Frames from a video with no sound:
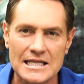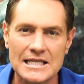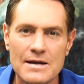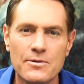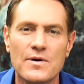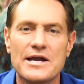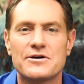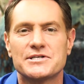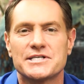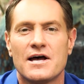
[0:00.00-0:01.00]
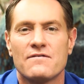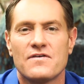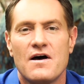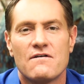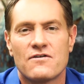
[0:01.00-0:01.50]
liberate yourself
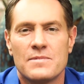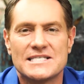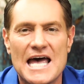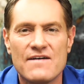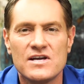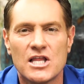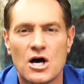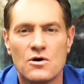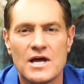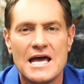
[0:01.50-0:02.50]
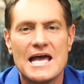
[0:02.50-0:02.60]
from its heavy load,